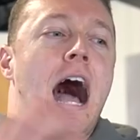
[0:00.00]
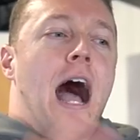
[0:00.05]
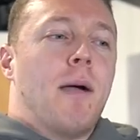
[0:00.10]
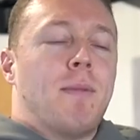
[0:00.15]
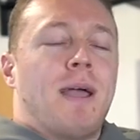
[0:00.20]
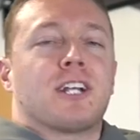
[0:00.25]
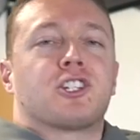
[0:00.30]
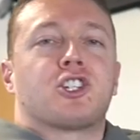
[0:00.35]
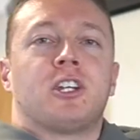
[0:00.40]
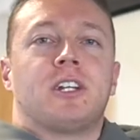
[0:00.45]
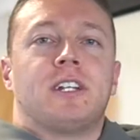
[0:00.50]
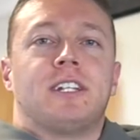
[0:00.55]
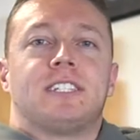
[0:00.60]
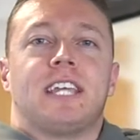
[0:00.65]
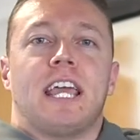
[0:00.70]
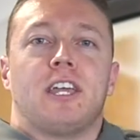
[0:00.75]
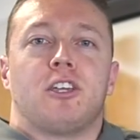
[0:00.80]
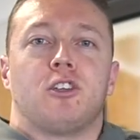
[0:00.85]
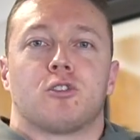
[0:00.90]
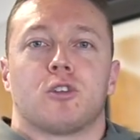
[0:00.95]
I'm actually gonna
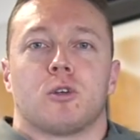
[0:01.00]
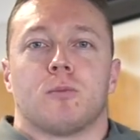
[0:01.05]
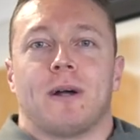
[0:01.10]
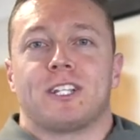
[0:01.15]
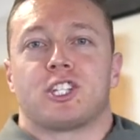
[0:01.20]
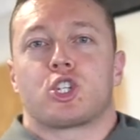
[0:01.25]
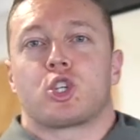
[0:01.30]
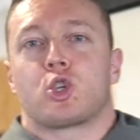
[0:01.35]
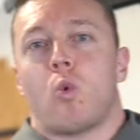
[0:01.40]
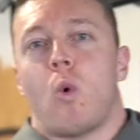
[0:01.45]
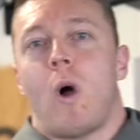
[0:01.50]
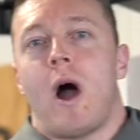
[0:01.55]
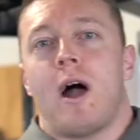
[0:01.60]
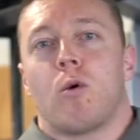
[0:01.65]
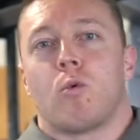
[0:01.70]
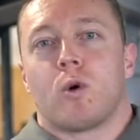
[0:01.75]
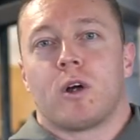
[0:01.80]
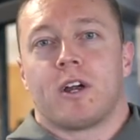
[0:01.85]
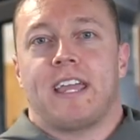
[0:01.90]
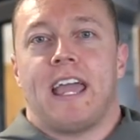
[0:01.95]
take you through my
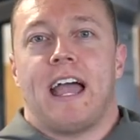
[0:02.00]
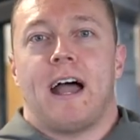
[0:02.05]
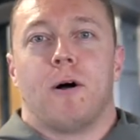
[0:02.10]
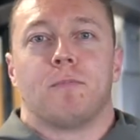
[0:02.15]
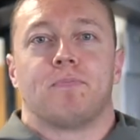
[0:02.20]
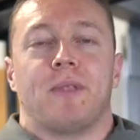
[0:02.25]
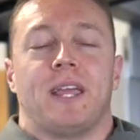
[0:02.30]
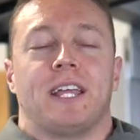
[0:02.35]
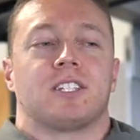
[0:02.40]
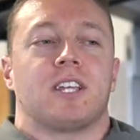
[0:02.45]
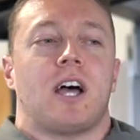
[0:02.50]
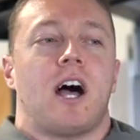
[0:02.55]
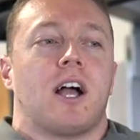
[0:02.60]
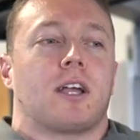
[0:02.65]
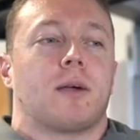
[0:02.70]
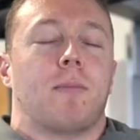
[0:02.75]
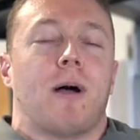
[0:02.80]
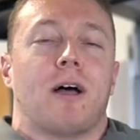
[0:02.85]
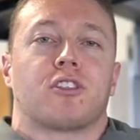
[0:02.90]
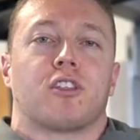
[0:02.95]
squat workout and
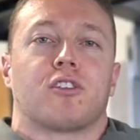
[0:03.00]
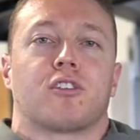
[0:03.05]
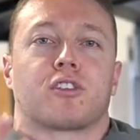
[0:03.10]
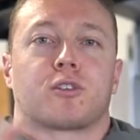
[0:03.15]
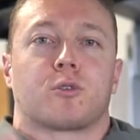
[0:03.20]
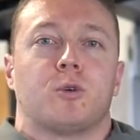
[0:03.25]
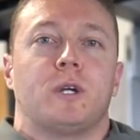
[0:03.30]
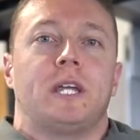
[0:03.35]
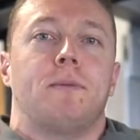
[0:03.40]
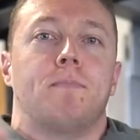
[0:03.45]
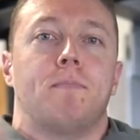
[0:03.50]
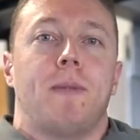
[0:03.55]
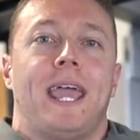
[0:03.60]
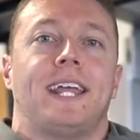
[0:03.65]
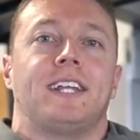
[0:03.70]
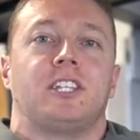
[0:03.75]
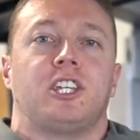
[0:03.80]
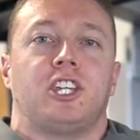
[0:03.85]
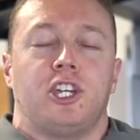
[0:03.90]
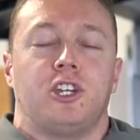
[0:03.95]
talk about the three
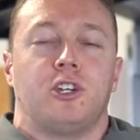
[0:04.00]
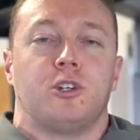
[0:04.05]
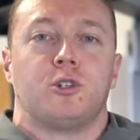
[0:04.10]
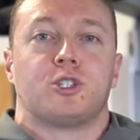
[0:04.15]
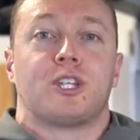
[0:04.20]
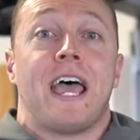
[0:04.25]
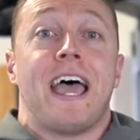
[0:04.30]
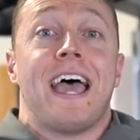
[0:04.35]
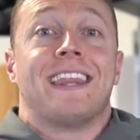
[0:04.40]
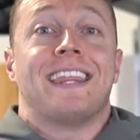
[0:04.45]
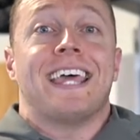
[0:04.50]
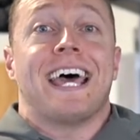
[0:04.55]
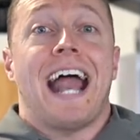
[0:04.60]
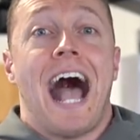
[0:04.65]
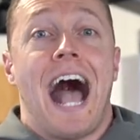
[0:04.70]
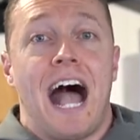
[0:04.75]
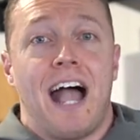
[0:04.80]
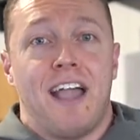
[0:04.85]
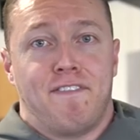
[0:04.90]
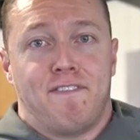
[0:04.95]
main cues that
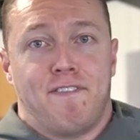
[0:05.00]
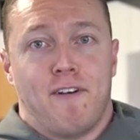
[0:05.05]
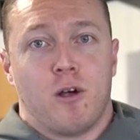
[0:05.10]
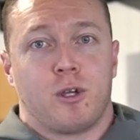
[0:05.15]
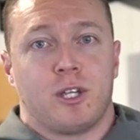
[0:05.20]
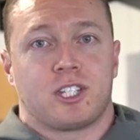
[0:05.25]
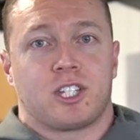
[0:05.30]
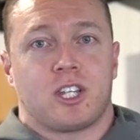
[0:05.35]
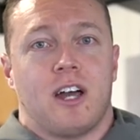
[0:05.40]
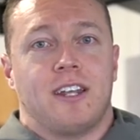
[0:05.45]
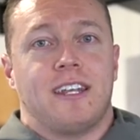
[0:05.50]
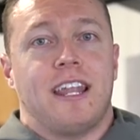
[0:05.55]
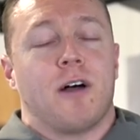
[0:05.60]
I focus on.